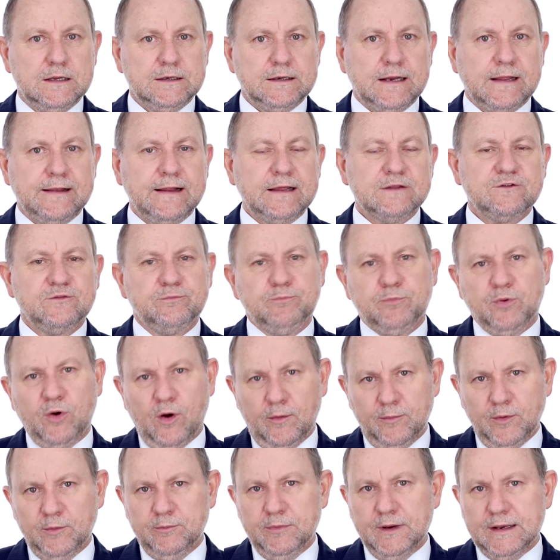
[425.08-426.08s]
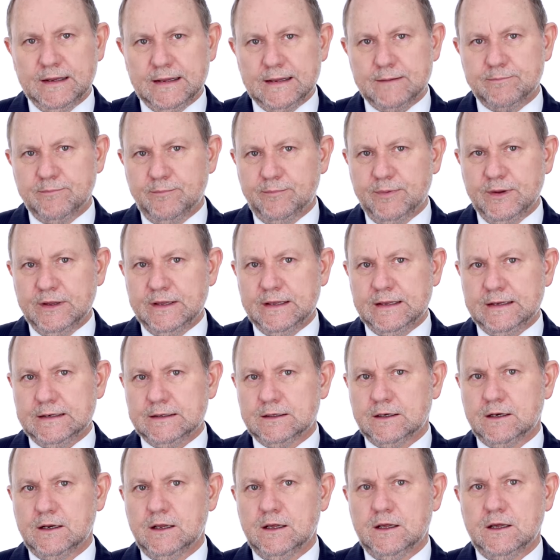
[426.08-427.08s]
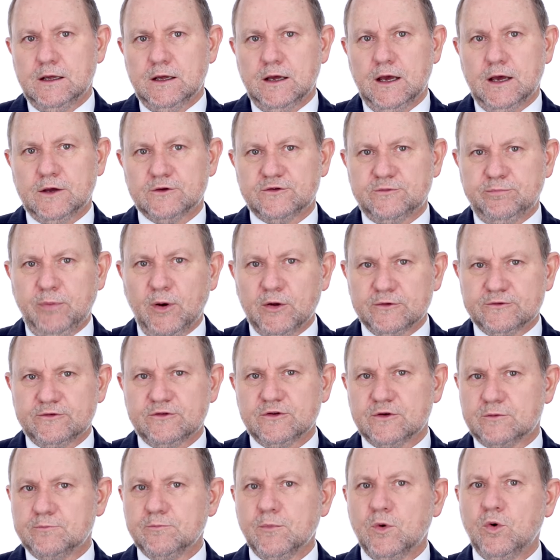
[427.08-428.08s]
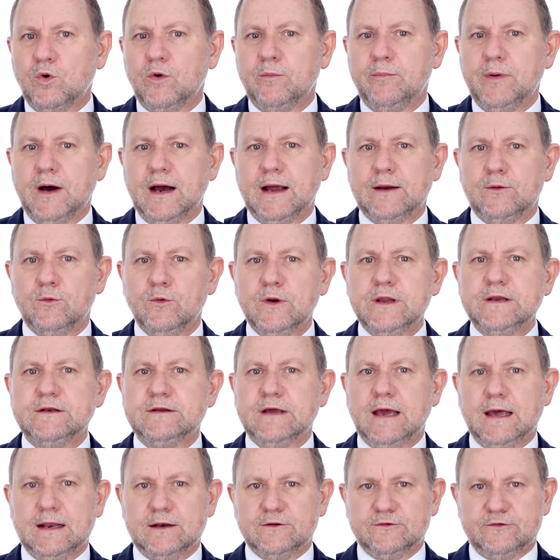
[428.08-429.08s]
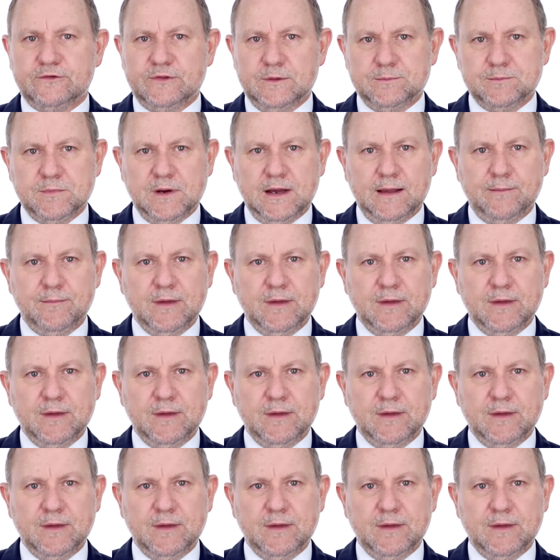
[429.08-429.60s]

Now that's probably been sponsored more by retailers than by